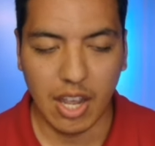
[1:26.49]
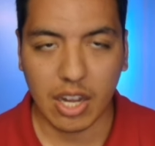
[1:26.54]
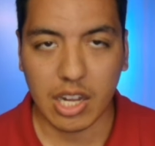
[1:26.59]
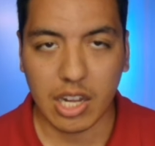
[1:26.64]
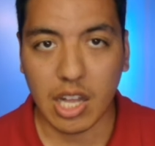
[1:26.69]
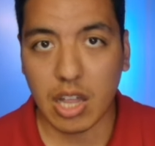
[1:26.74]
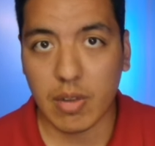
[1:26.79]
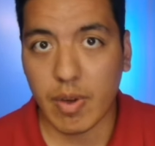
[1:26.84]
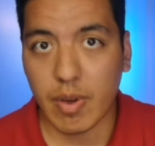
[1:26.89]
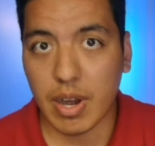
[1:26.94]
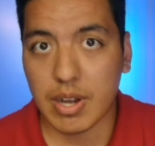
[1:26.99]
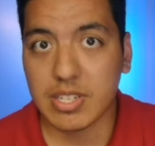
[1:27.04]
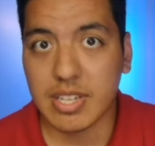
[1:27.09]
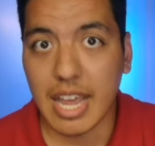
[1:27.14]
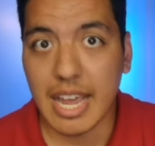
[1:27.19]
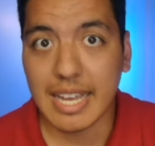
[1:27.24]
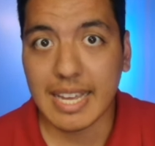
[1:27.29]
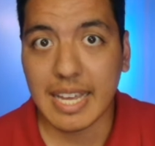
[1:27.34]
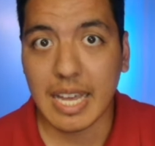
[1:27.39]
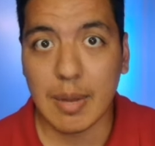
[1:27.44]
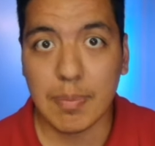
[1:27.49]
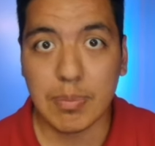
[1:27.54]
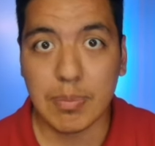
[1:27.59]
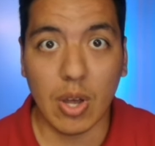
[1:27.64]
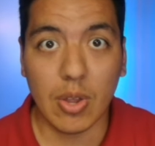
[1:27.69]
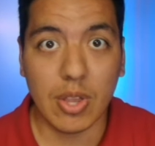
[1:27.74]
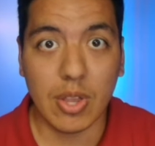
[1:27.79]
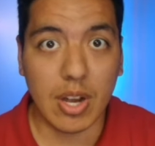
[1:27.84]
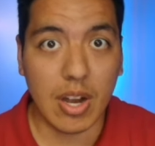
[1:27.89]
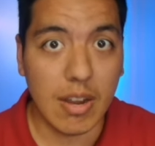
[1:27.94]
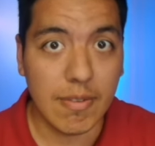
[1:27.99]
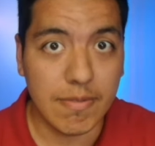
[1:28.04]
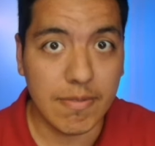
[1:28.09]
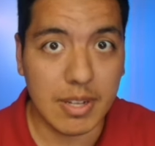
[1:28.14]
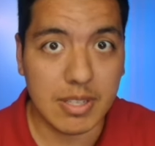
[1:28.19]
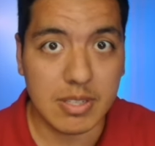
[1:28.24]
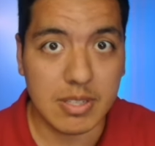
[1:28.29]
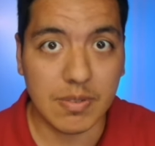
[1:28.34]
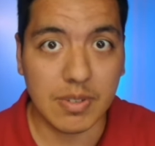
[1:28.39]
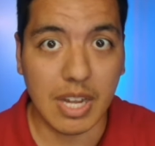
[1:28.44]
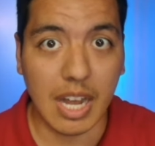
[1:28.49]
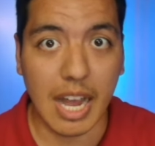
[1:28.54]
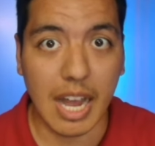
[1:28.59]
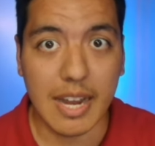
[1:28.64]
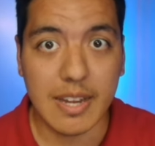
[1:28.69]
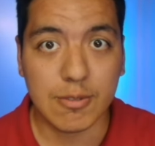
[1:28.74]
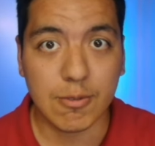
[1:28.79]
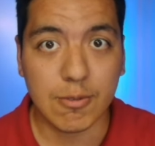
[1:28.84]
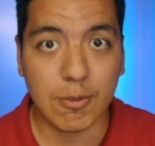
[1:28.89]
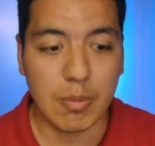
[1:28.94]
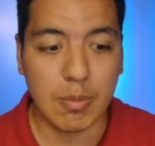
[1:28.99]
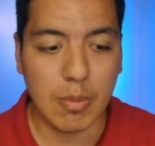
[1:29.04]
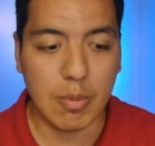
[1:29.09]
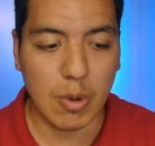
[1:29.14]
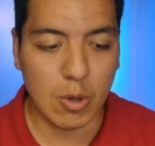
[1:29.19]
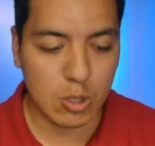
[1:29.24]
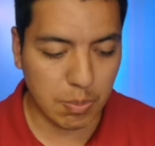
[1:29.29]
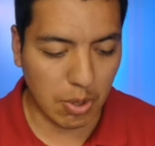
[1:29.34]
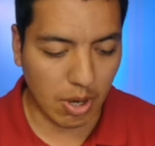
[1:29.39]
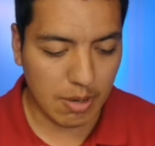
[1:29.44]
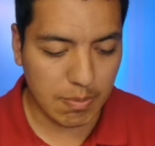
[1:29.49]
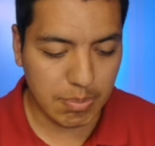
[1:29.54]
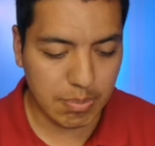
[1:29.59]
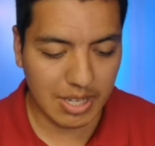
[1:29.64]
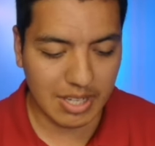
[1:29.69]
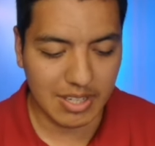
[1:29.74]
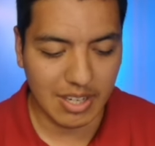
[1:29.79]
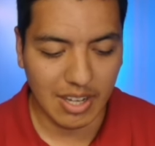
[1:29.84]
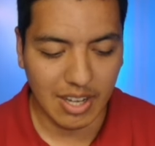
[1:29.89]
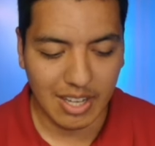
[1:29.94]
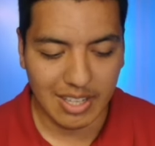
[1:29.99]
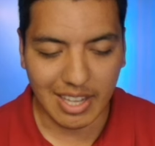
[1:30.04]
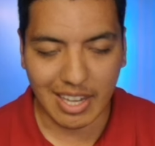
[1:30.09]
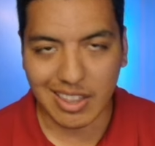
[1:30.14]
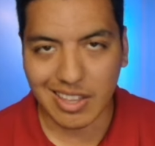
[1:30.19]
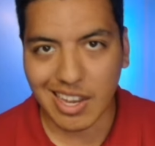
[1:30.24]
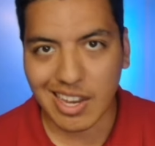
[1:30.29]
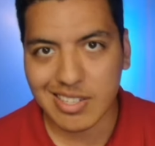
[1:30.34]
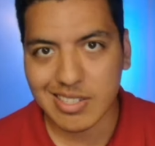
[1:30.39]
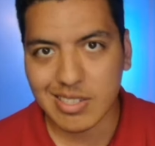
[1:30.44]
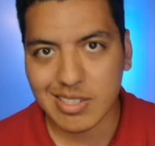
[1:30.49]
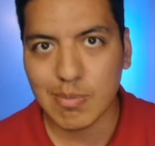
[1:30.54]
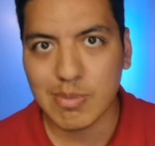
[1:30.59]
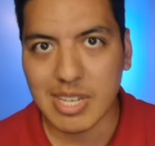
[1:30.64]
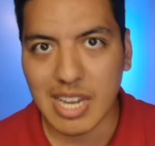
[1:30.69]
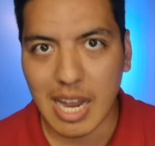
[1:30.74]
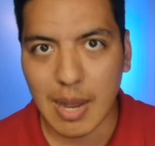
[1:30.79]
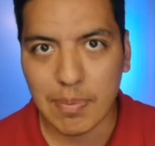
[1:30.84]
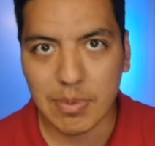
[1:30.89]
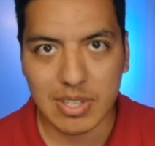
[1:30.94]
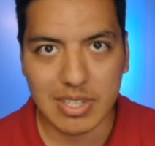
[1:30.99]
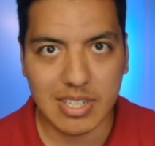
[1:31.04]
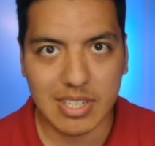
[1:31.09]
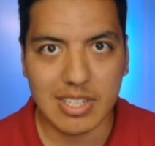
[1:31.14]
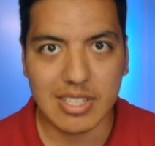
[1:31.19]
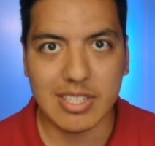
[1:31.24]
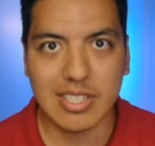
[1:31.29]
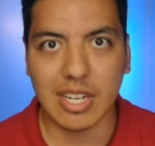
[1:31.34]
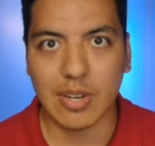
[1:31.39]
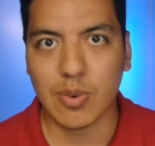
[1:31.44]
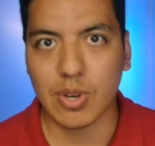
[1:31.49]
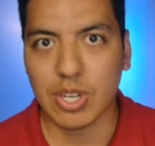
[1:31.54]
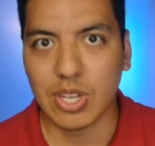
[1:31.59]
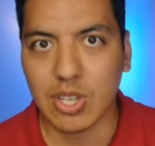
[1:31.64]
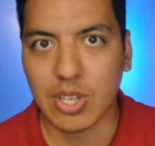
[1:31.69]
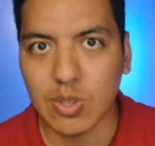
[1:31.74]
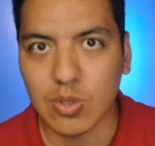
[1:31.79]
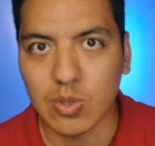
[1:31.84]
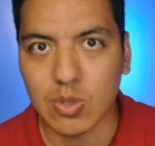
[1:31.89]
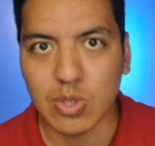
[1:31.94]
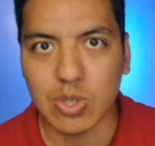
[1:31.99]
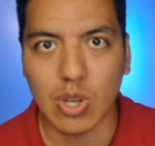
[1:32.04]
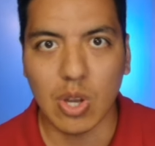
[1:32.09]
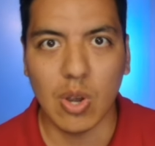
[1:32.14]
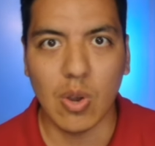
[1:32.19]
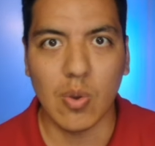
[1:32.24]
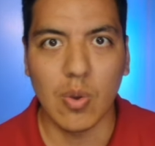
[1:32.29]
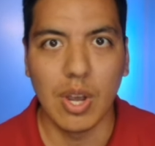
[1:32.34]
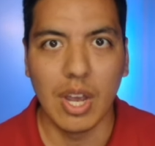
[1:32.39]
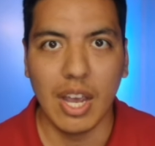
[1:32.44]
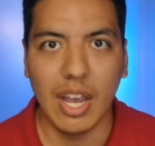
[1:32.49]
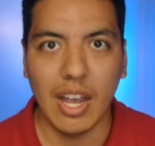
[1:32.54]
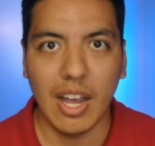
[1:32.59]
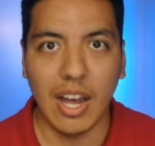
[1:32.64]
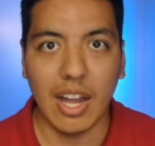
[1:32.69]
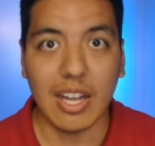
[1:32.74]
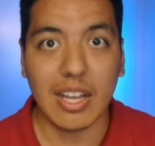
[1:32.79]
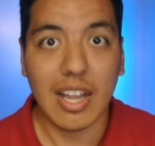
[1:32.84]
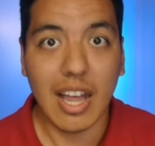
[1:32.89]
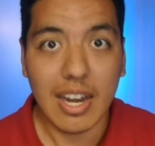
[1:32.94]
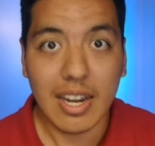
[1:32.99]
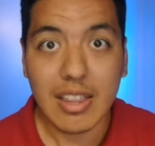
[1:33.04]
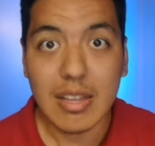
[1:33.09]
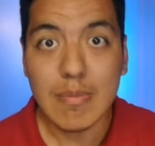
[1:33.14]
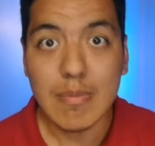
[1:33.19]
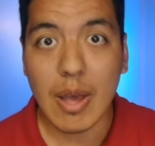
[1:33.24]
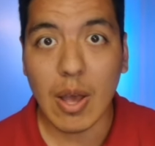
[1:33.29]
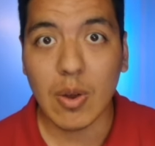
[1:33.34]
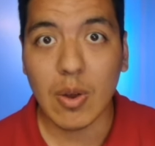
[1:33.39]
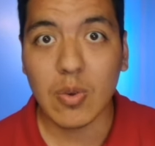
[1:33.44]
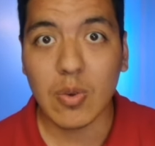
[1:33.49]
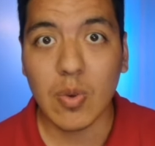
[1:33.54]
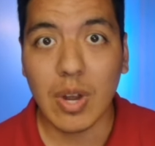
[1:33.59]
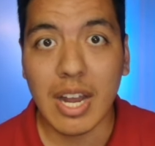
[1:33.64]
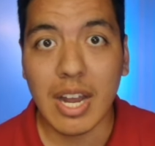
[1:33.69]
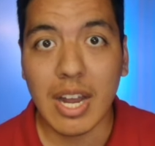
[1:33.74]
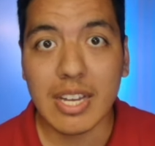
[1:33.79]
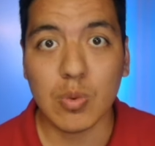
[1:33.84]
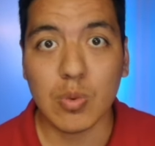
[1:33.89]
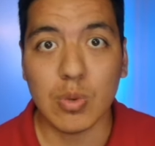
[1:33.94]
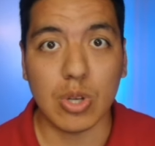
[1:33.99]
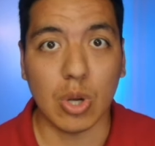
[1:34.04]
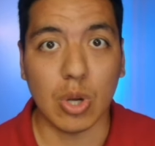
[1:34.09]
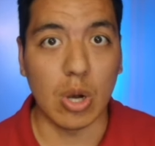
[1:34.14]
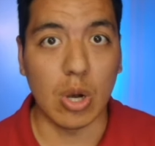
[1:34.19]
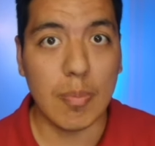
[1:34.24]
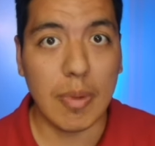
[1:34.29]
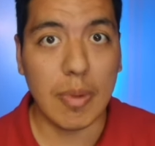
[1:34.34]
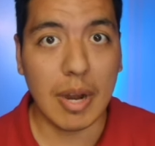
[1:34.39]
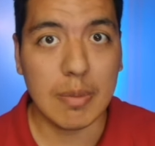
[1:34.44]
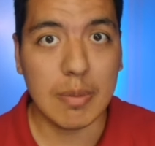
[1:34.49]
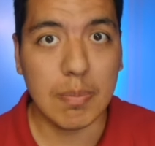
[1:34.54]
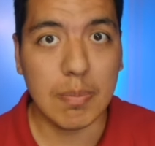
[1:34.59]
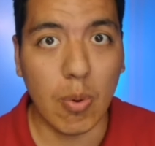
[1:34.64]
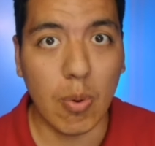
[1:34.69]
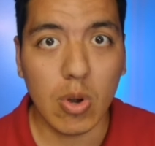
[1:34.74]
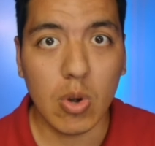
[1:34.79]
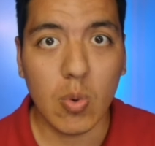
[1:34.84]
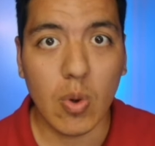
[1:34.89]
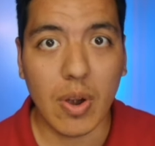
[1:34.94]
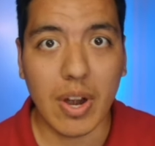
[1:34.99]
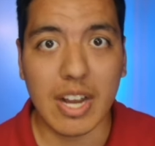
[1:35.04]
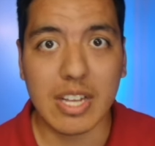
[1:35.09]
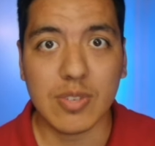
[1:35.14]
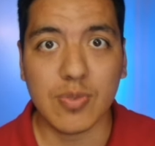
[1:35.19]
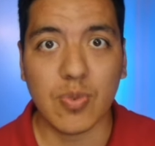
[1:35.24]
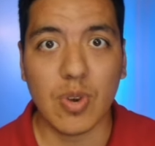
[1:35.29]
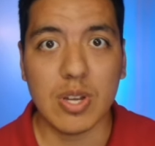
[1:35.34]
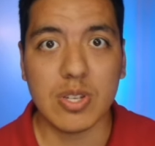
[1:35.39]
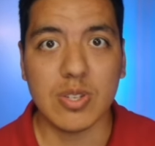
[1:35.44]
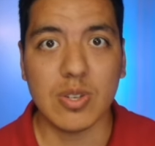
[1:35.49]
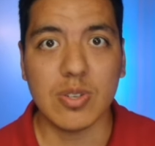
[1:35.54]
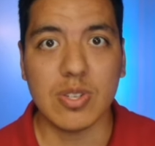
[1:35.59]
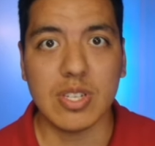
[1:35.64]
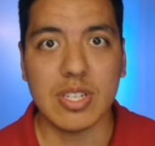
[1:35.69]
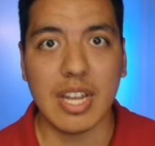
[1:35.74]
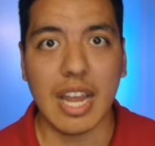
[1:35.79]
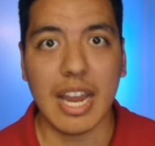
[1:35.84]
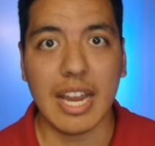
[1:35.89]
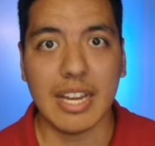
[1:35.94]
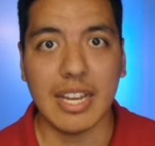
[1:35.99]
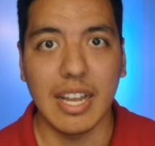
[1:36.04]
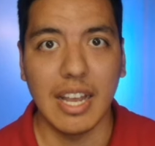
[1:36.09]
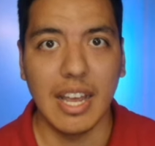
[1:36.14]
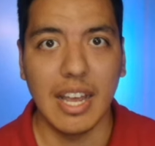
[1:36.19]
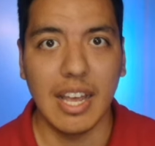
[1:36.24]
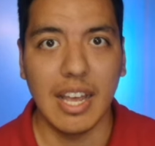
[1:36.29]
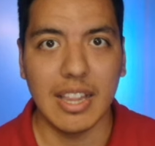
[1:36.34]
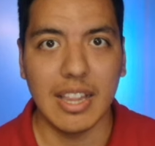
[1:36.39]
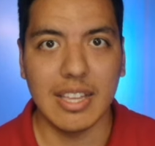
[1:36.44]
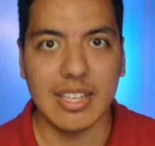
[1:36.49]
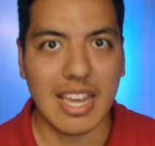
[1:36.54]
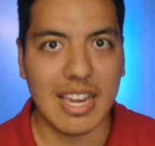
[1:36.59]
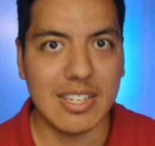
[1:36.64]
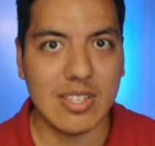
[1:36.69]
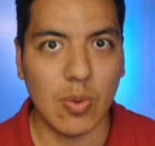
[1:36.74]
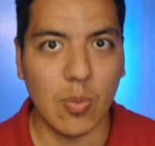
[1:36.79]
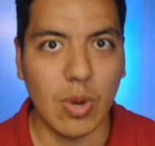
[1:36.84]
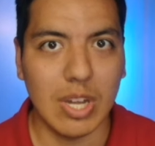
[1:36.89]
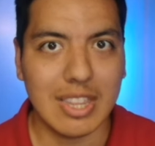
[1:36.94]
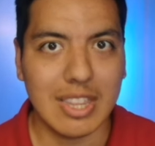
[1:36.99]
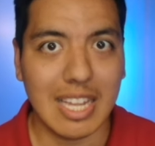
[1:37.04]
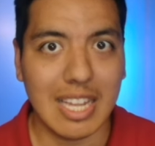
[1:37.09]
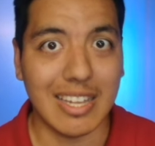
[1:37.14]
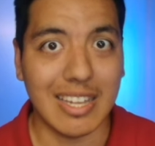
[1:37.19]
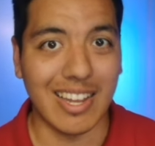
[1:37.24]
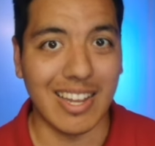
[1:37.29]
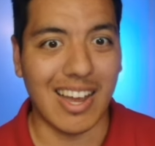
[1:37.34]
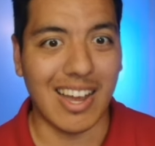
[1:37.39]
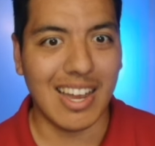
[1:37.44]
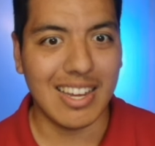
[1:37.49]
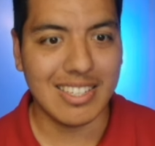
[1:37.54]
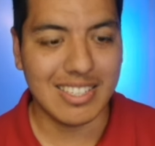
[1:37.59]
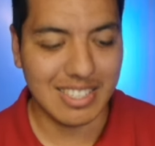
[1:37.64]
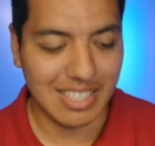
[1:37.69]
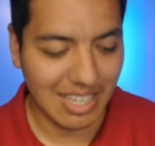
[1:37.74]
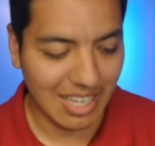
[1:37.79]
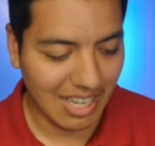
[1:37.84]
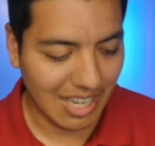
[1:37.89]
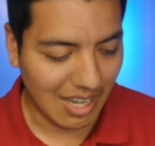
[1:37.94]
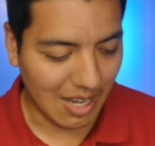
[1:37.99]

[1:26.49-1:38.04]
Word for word: Colorado State kept all their offensive guys for the most part, but they lost some depth to Syracuse. So a lot of the Mountain West was hurt by the portal, whereas Fresno State, let's get into what they lost.